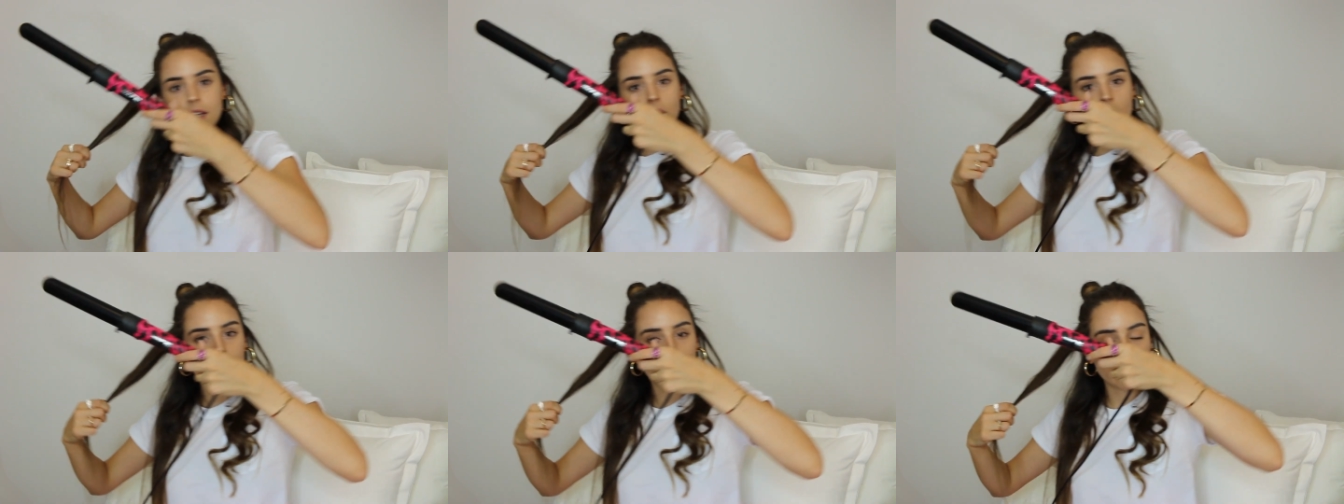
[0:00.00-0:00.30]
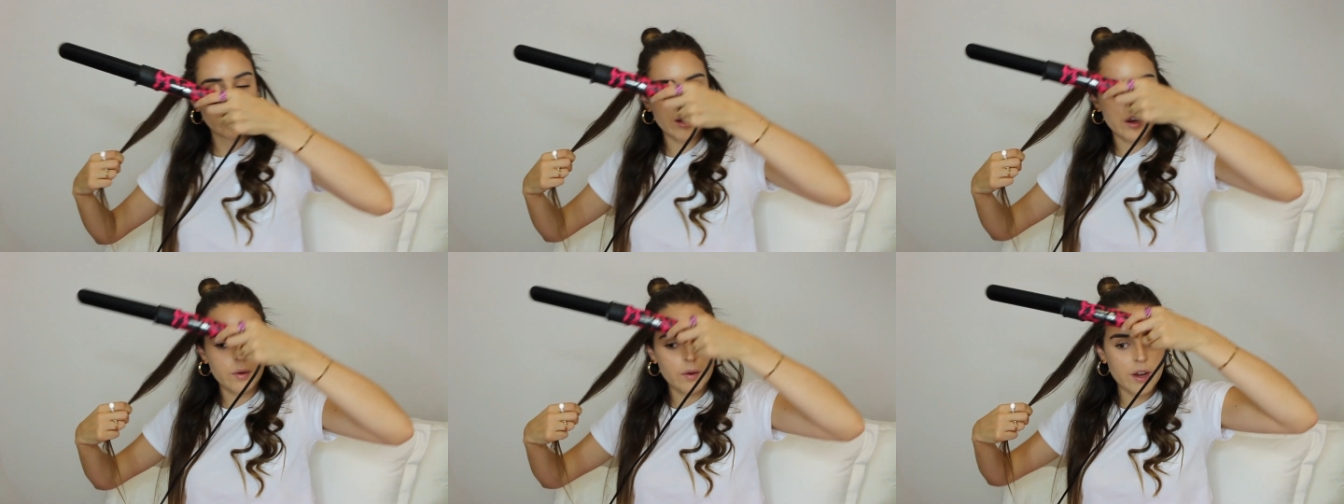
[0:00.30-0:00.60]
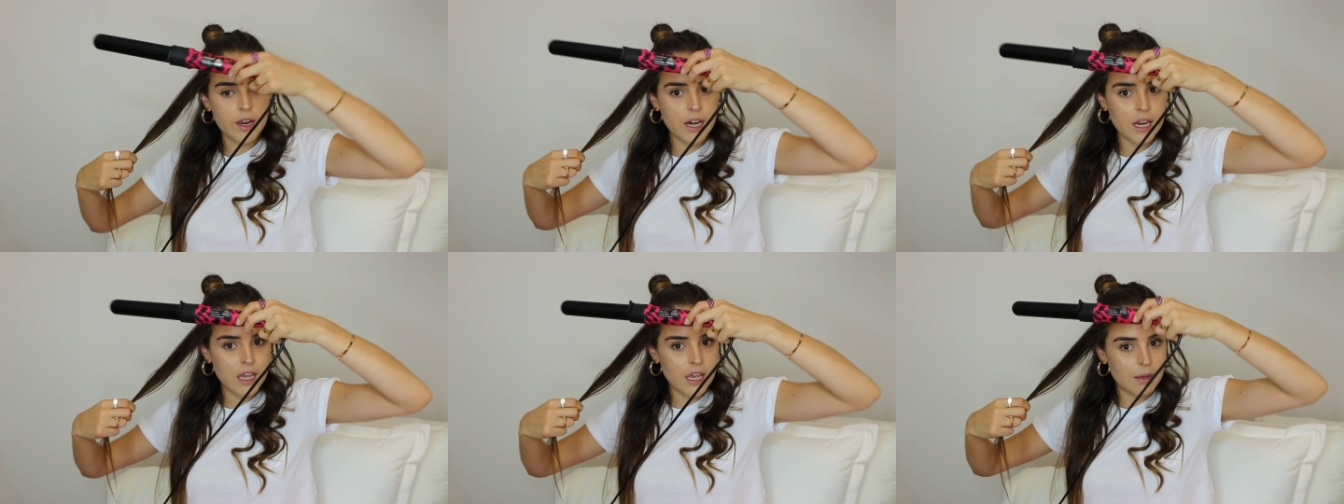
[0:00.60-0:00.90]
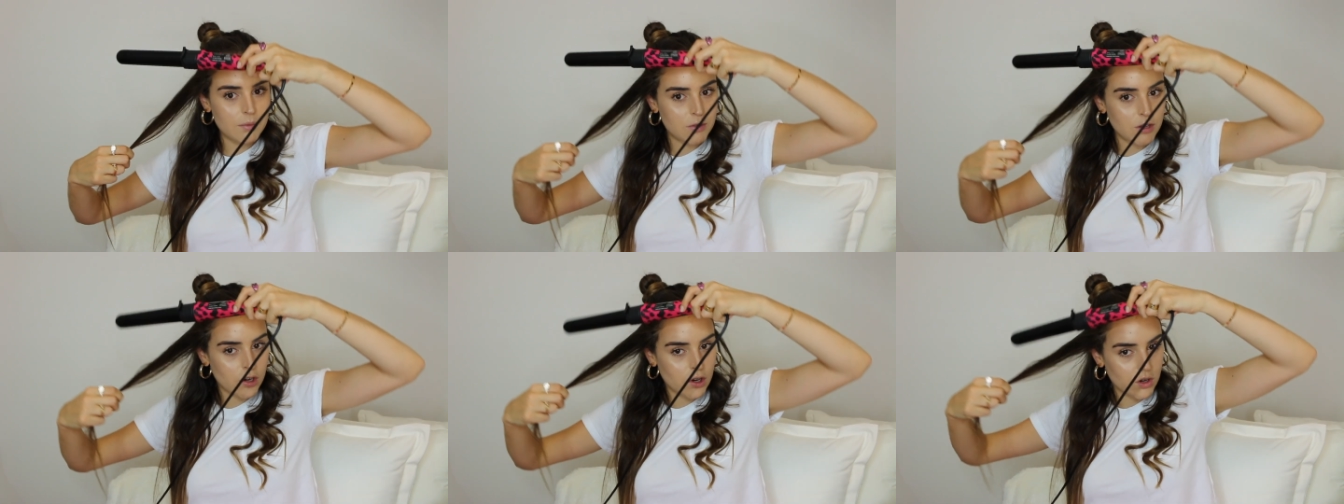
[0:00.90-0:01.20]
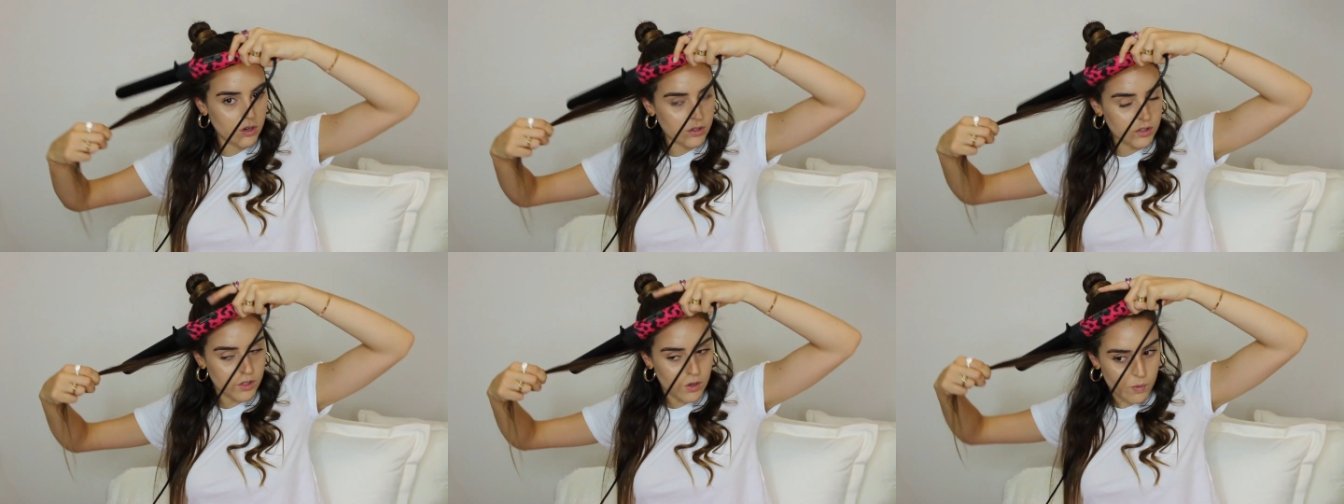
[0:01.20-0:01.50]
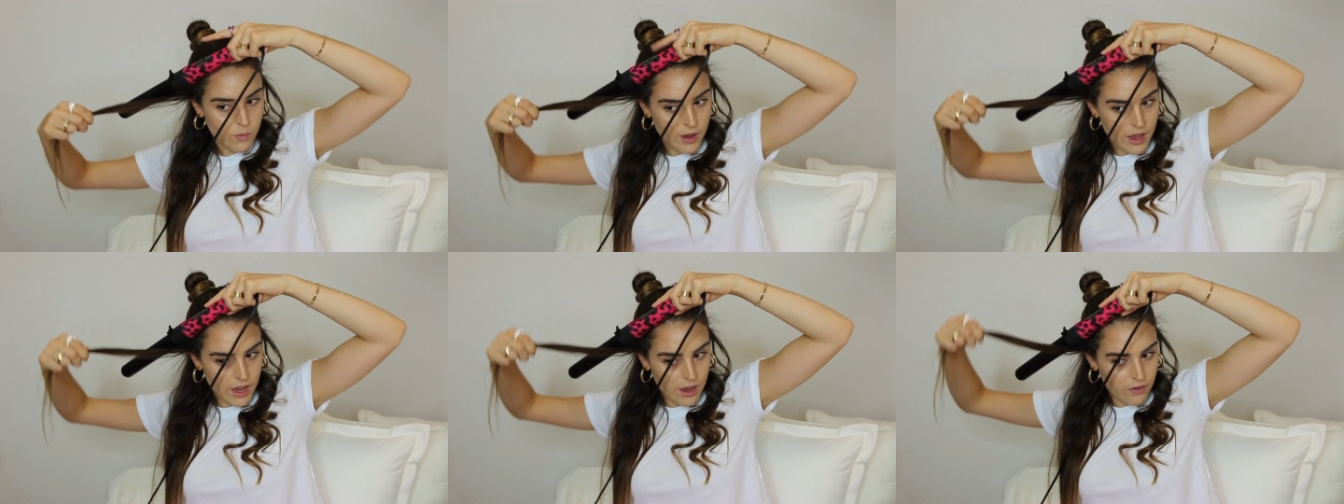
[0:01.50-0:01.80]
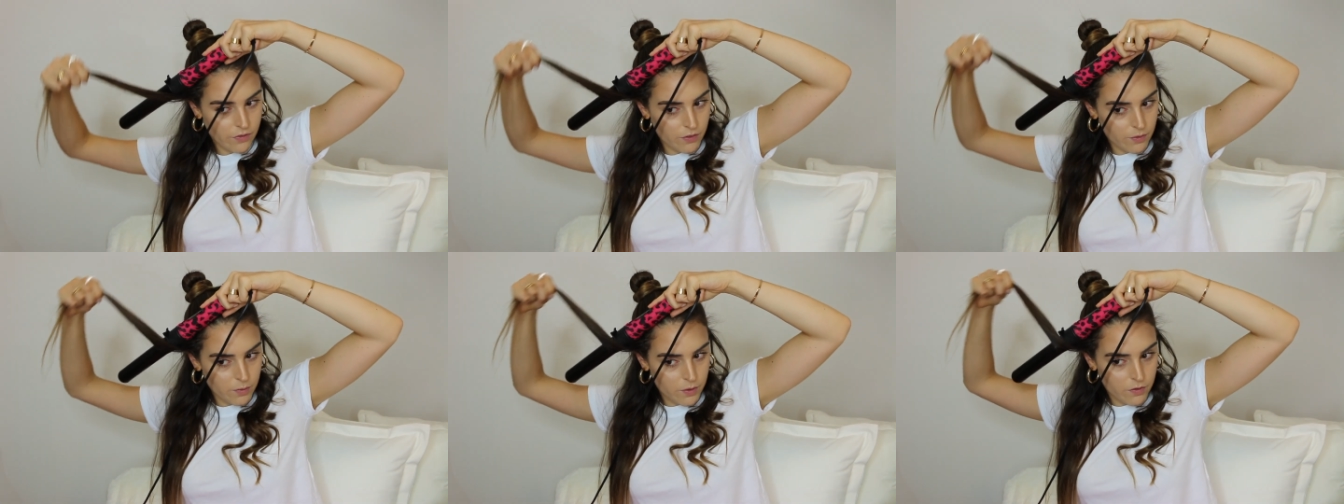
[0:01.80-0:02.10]
alright, we're going to keep the curls away
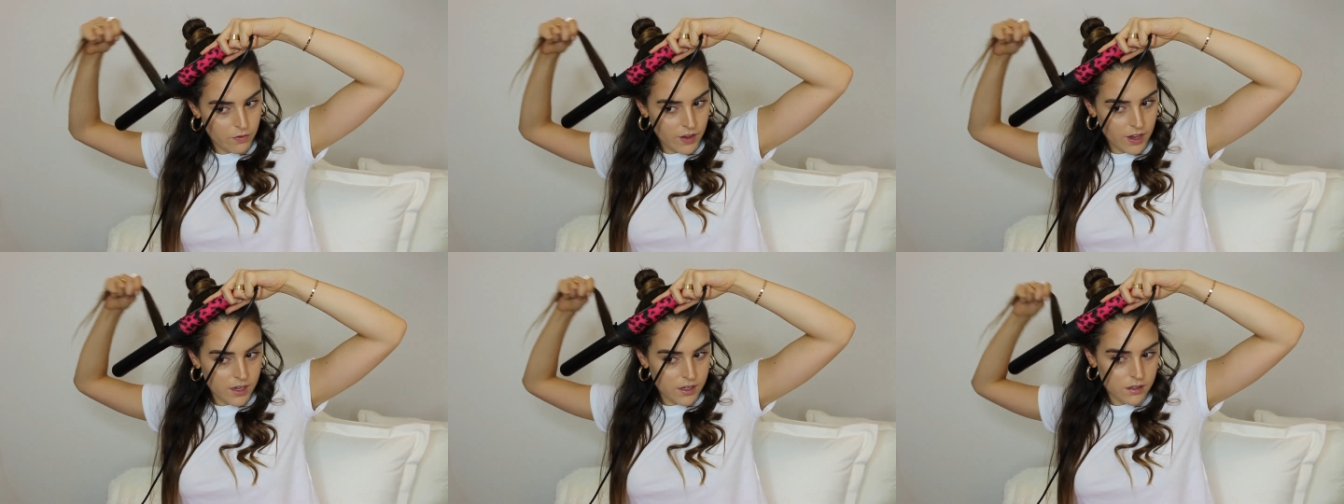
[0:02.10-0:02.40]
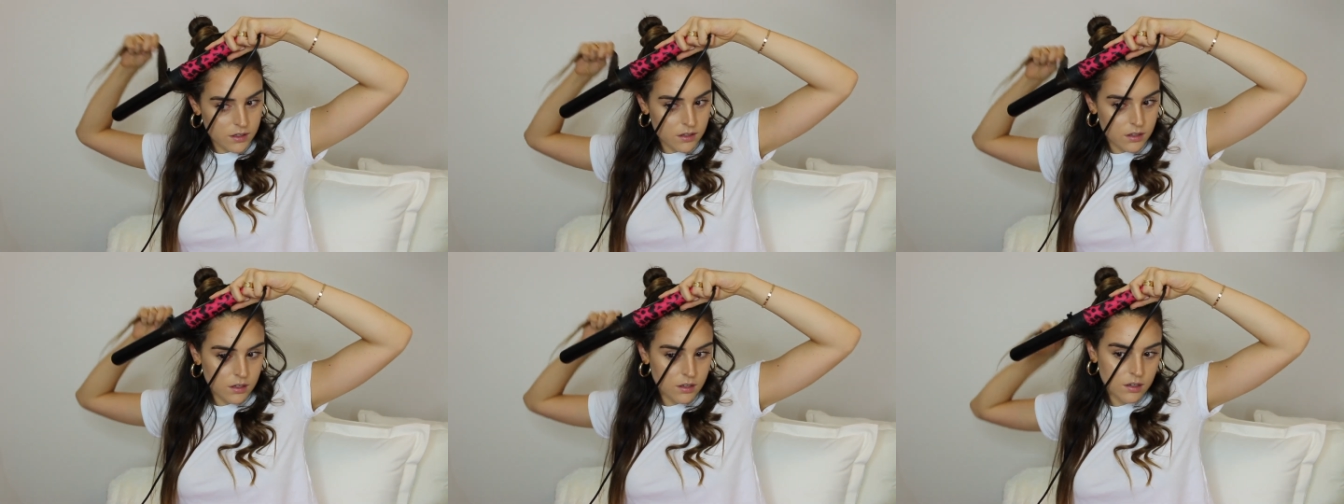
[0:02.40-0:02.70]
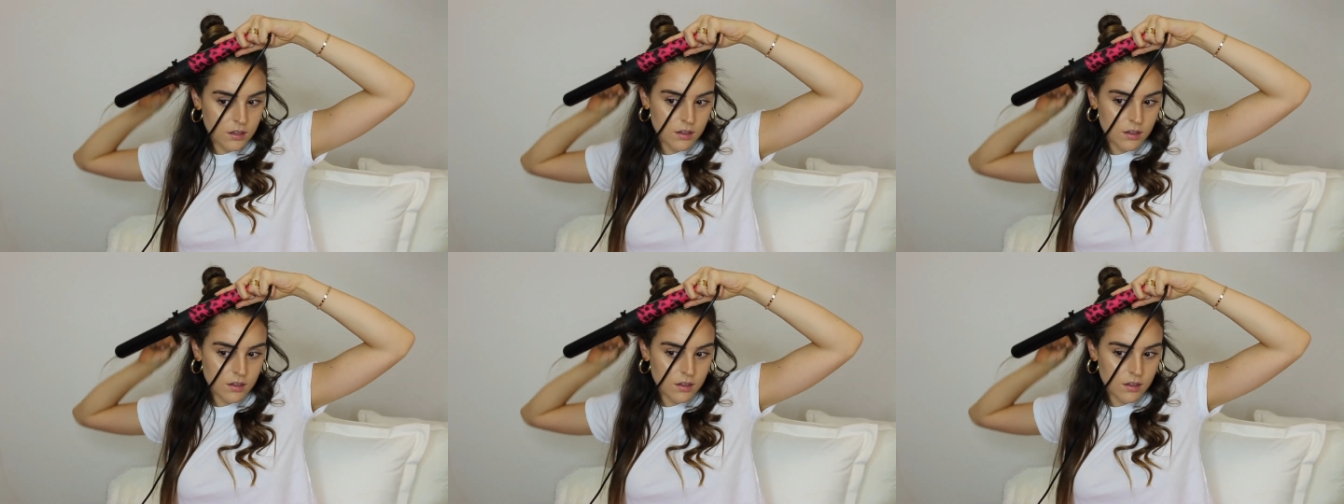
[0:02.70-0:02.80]
from the face.